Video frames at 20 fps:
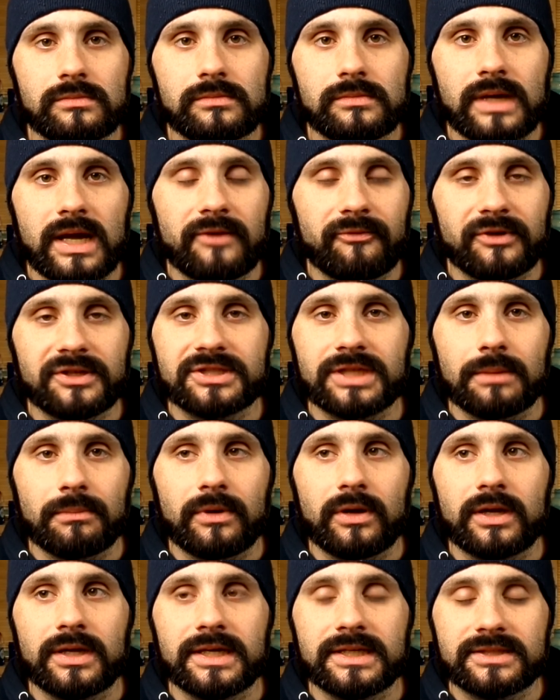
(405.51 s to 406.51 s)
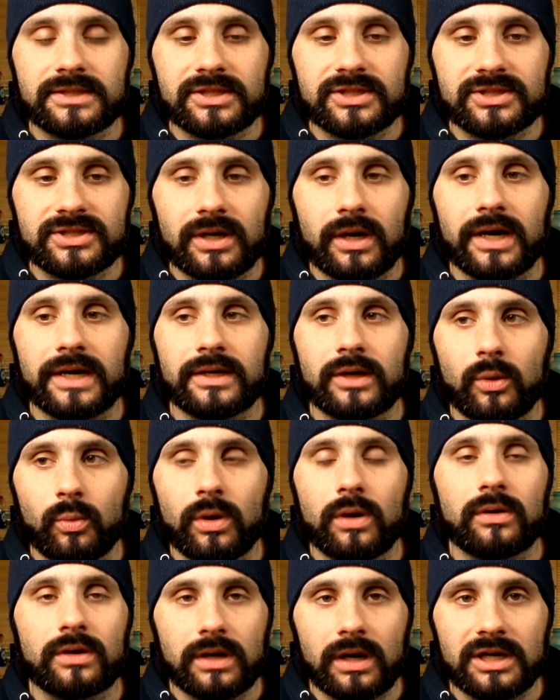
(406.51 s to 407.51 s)
Every summer is to sign a
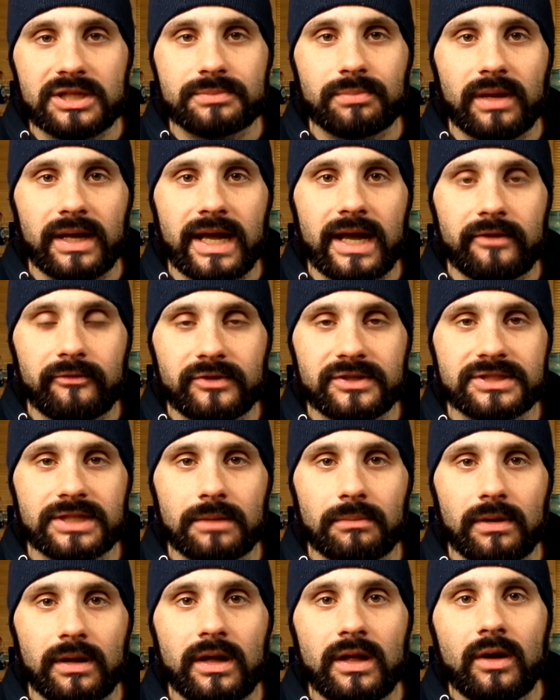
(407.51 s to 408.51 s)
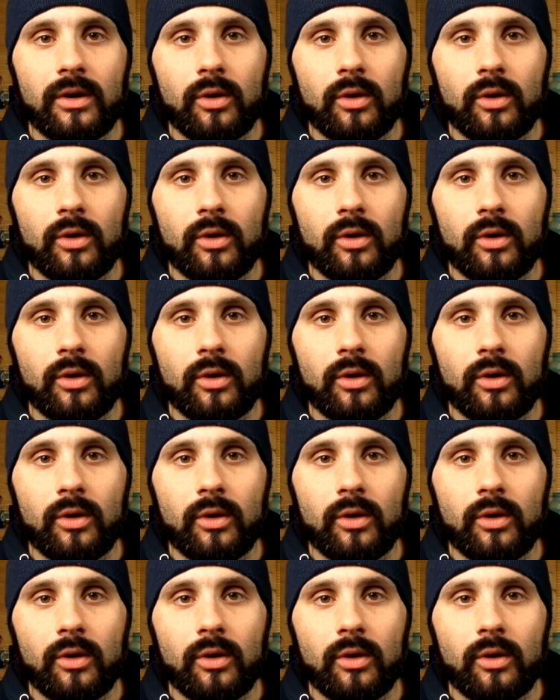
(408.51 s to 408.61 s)
world-class player every summer,